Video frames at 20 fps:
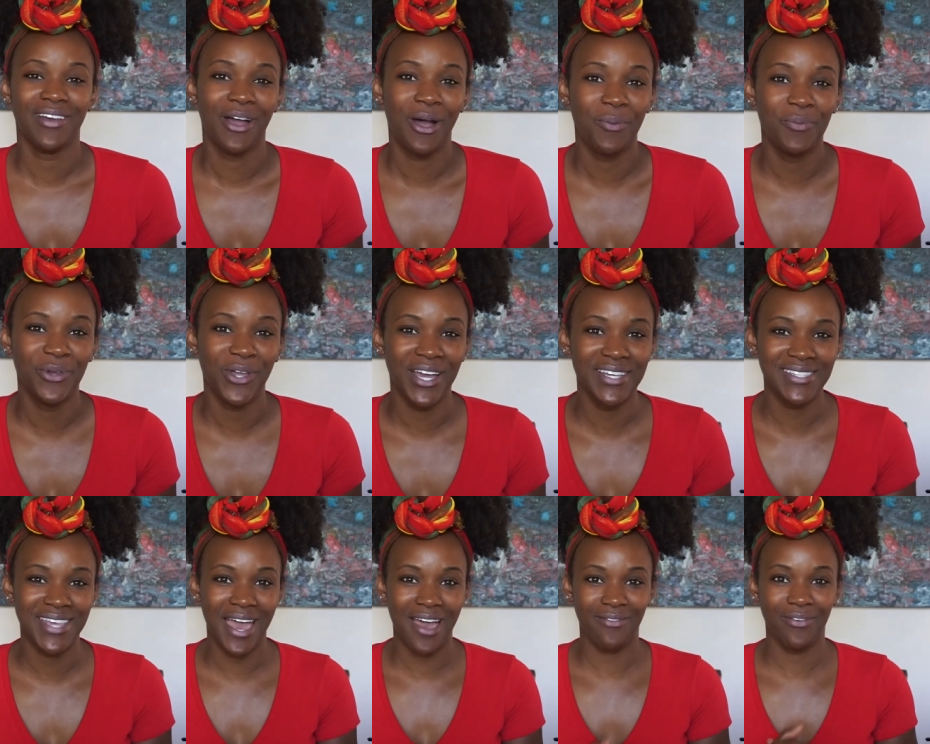Hope you
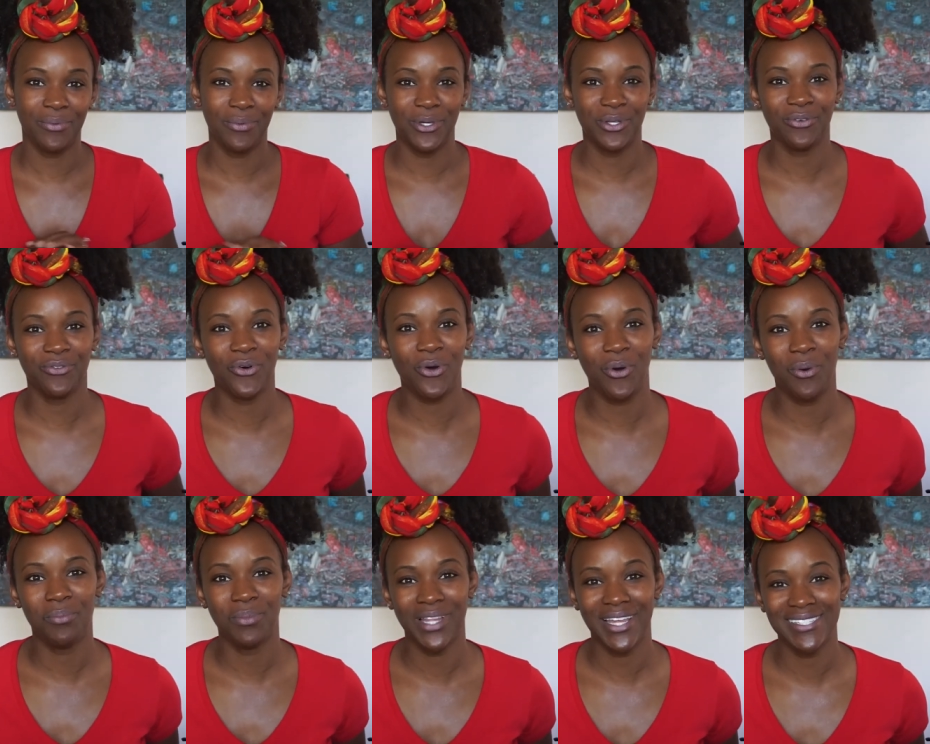guys have a beautiful
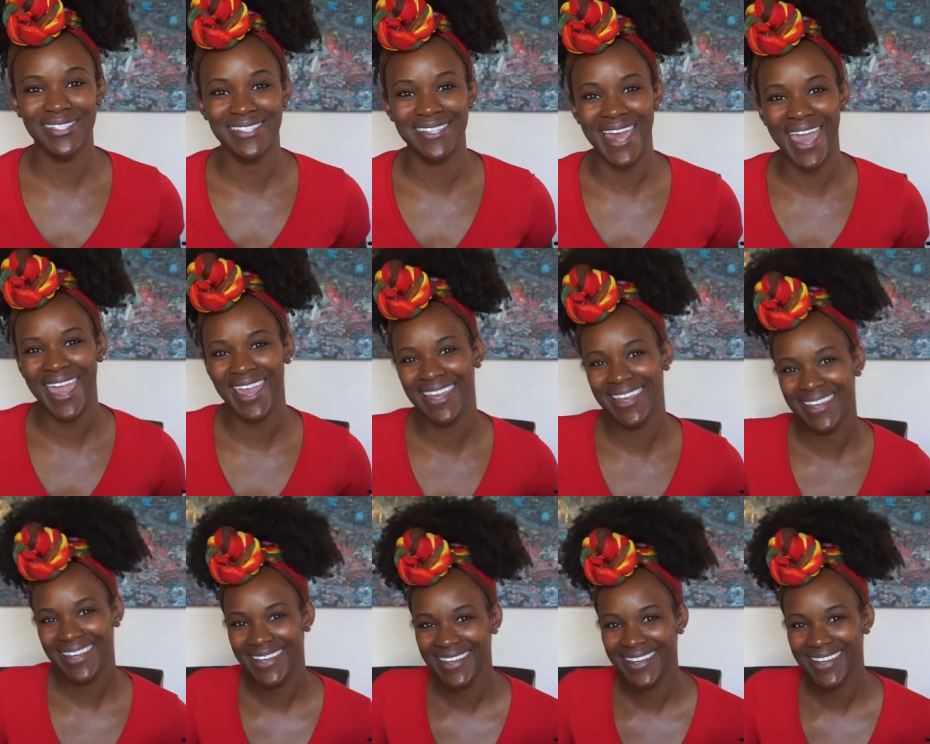and blessed day.